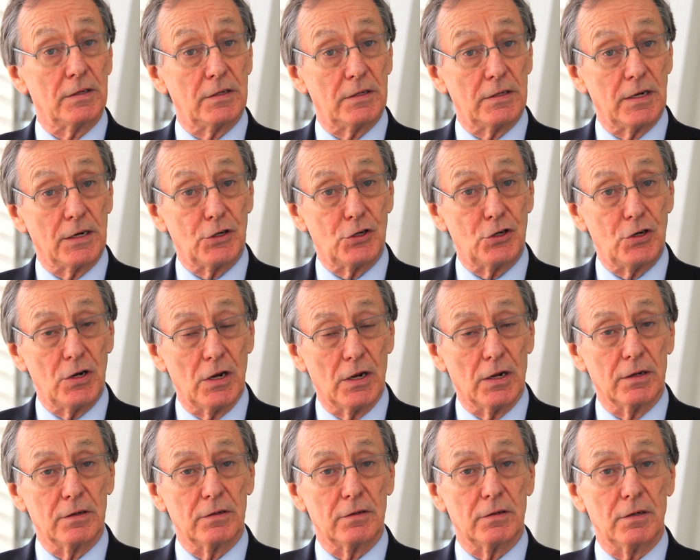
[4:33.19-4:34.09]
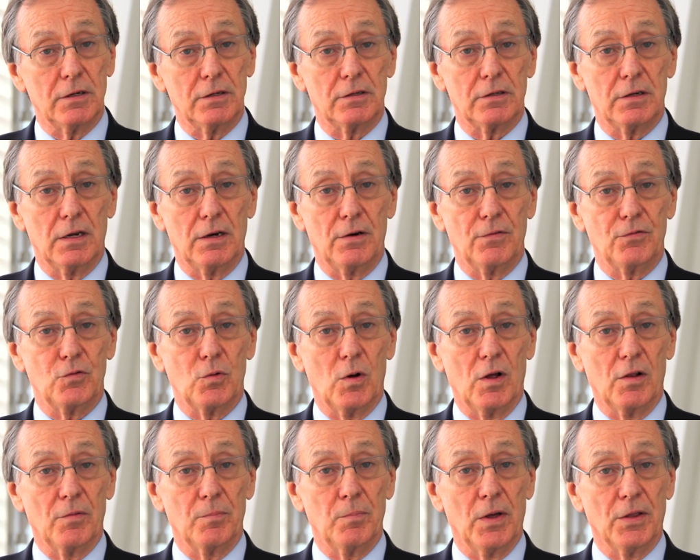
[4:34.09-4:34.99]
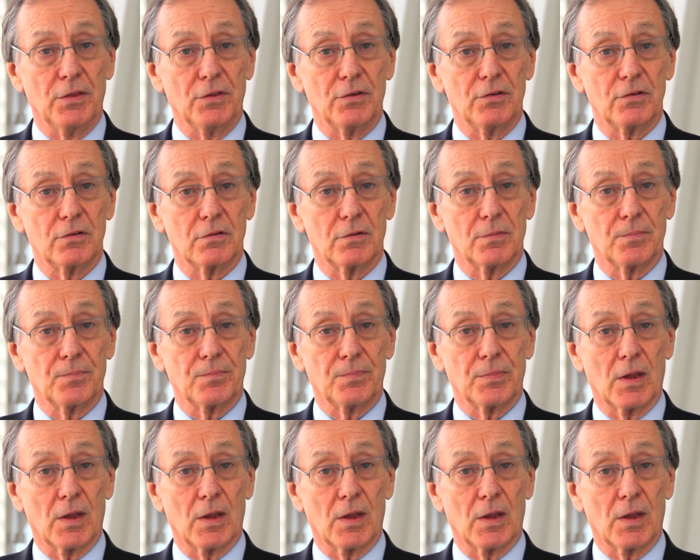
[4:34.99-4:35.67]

6 years instead of 12 months,